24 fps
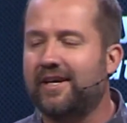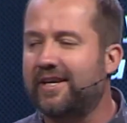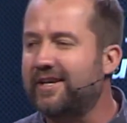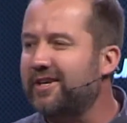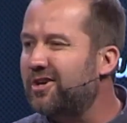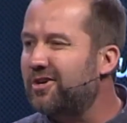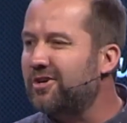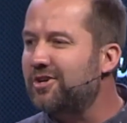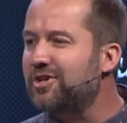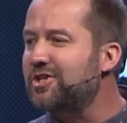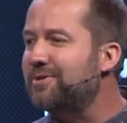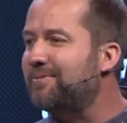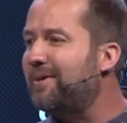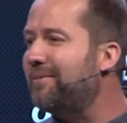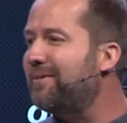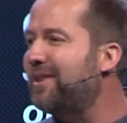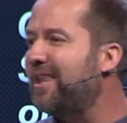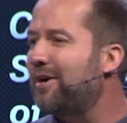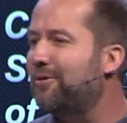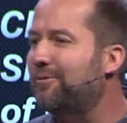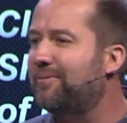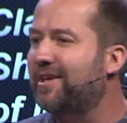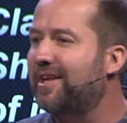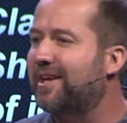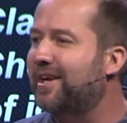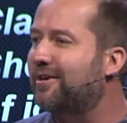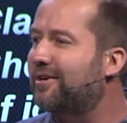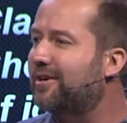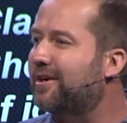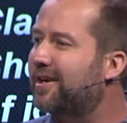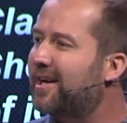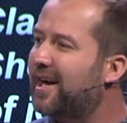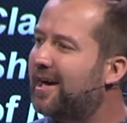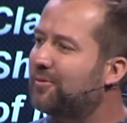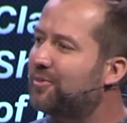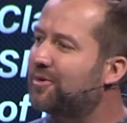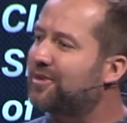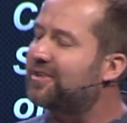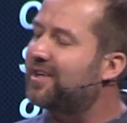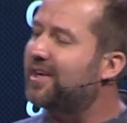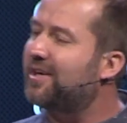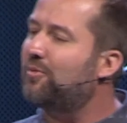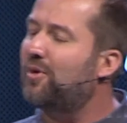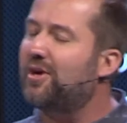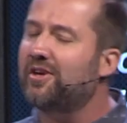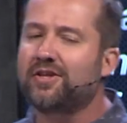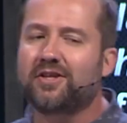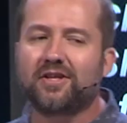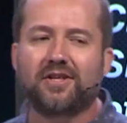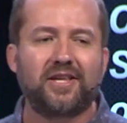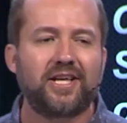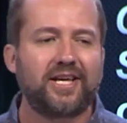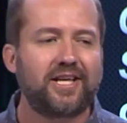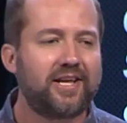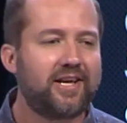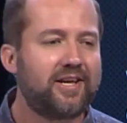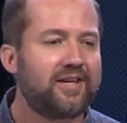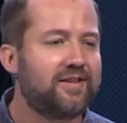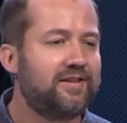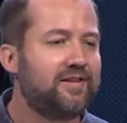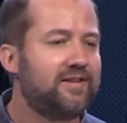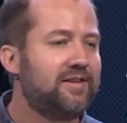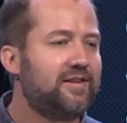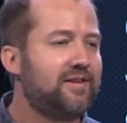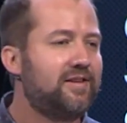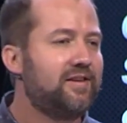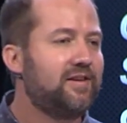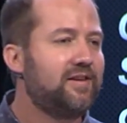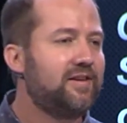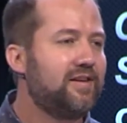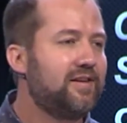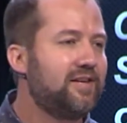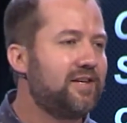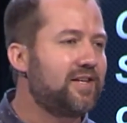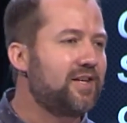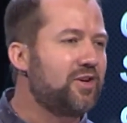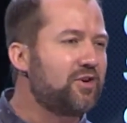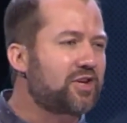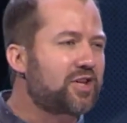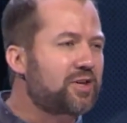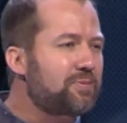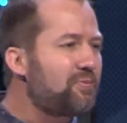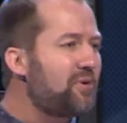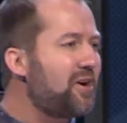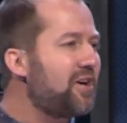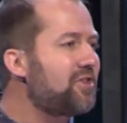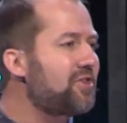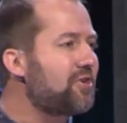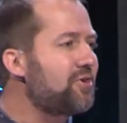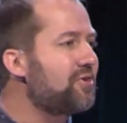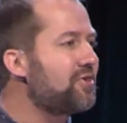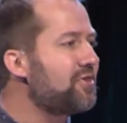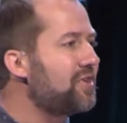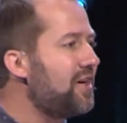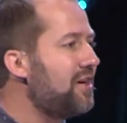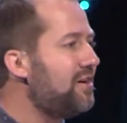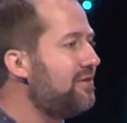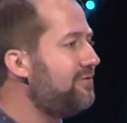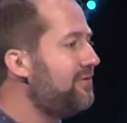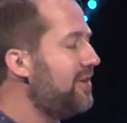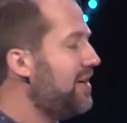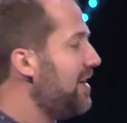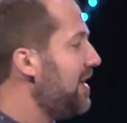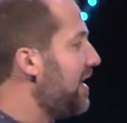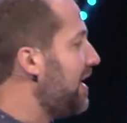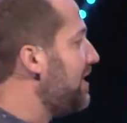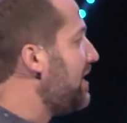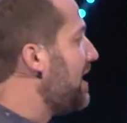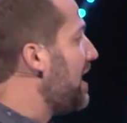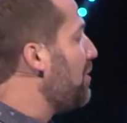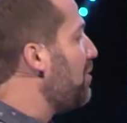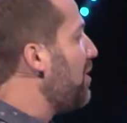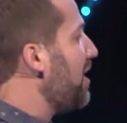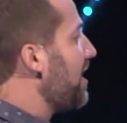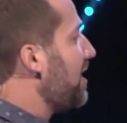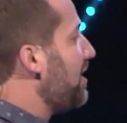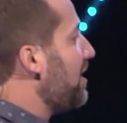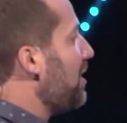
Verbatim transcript: I encourage you, maybe that would be an area God would say, why don't you lean in? You know, express yourself in that way.